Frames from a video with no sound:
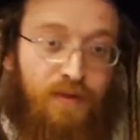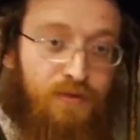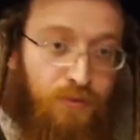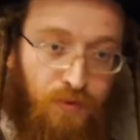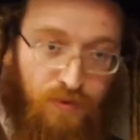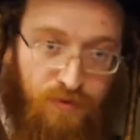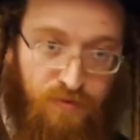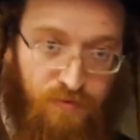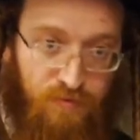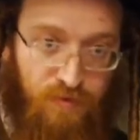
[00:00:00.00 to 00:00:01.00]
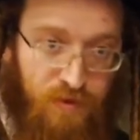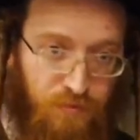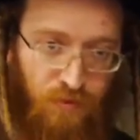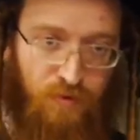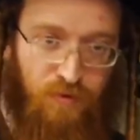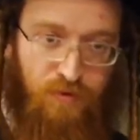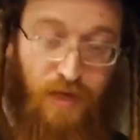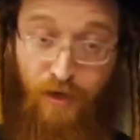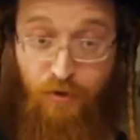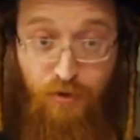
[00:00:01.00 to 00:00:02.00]
It's wrong. It's wrong.
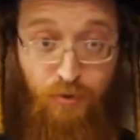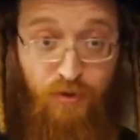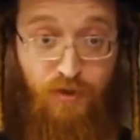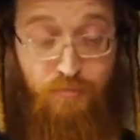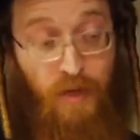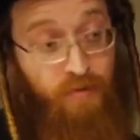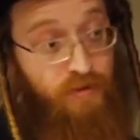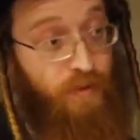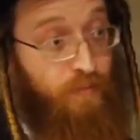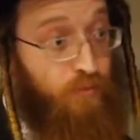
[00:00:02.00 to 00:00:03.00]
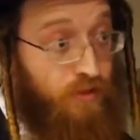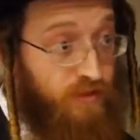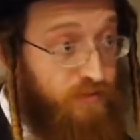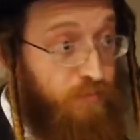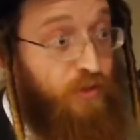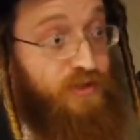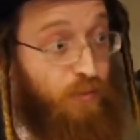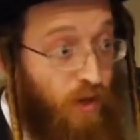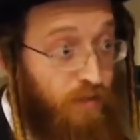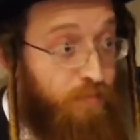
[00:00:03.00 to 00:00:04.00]
I could do it, and maybe some people would listen because they
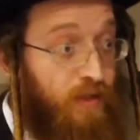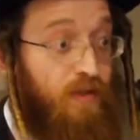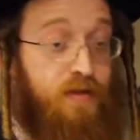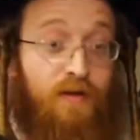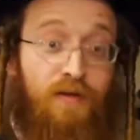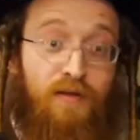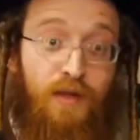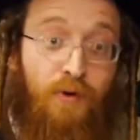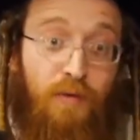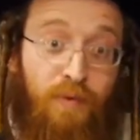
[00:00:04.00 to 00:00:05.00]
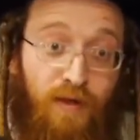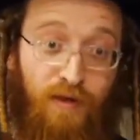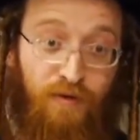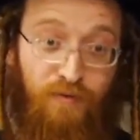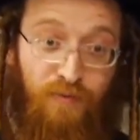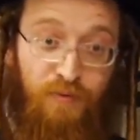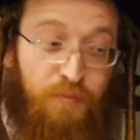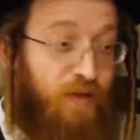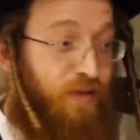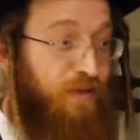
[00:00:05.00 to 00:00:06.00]
want to be here when I'm
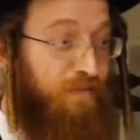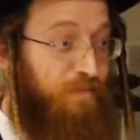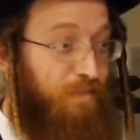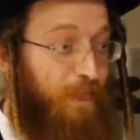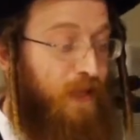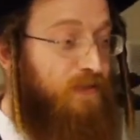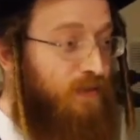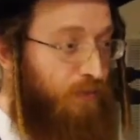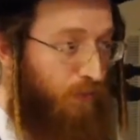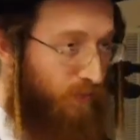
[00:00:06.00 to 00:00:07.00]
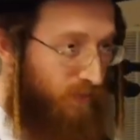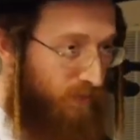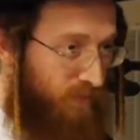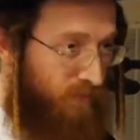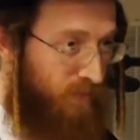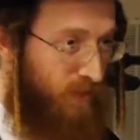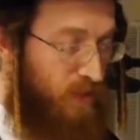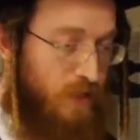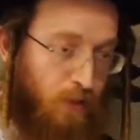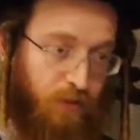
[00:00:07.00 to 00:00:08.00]
speaking. It's still wrong.
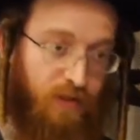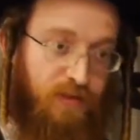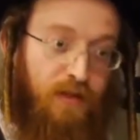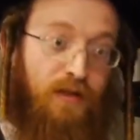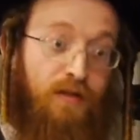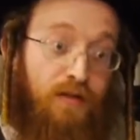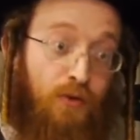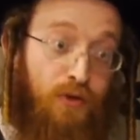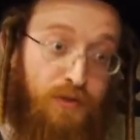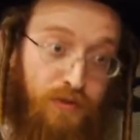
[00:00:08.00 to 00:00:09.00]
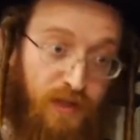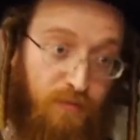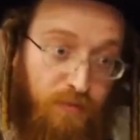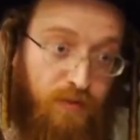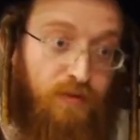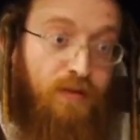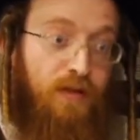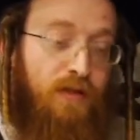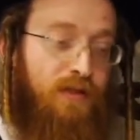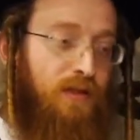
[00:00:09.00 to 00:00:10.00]
Slowly it's going to cause a resentment.
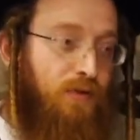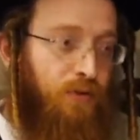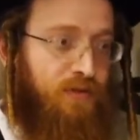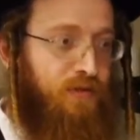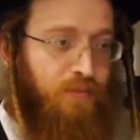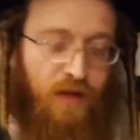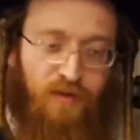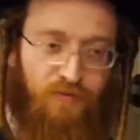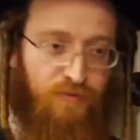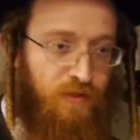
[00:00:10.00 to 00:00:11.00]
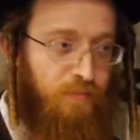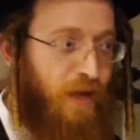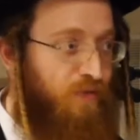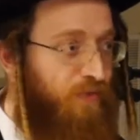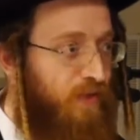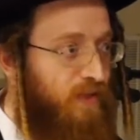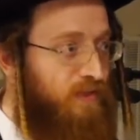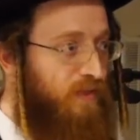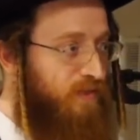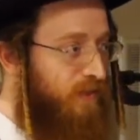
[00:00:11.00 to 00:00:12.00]
It's going to cause some kind of bad feeling.
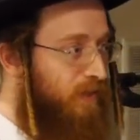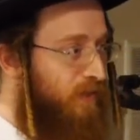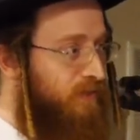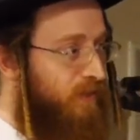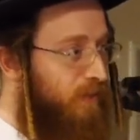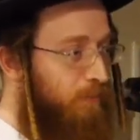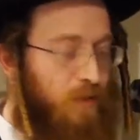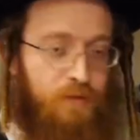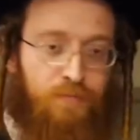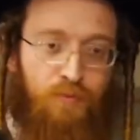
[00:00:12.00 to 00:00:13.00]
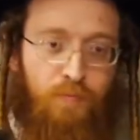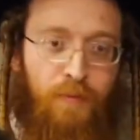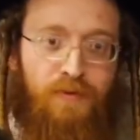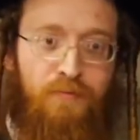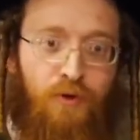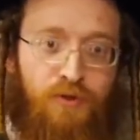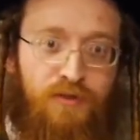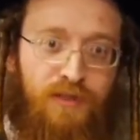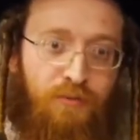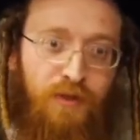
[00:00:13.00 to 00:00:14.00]
It's going to mix with people's
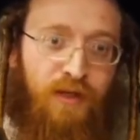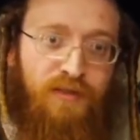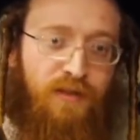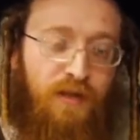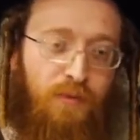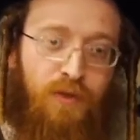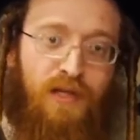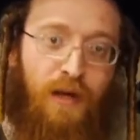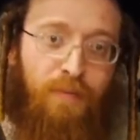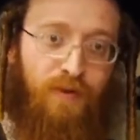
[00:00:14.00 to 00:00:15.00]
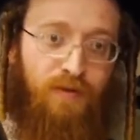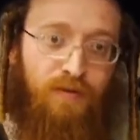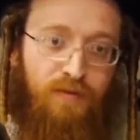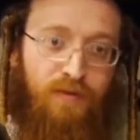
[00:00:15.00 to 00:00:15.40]
emotions, not realizing what's happening.